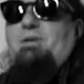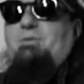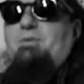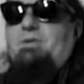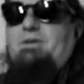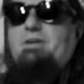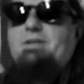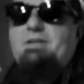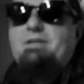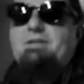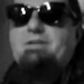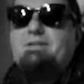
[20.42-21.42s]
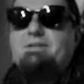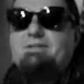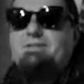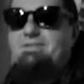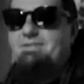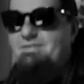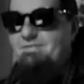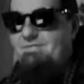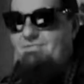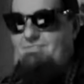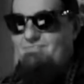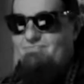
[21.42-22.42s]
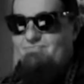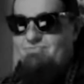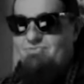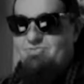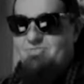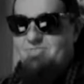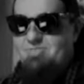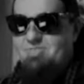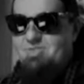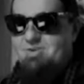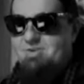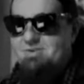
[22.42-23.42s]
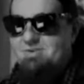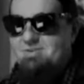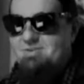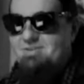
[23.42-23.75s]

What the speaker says: (not speaking)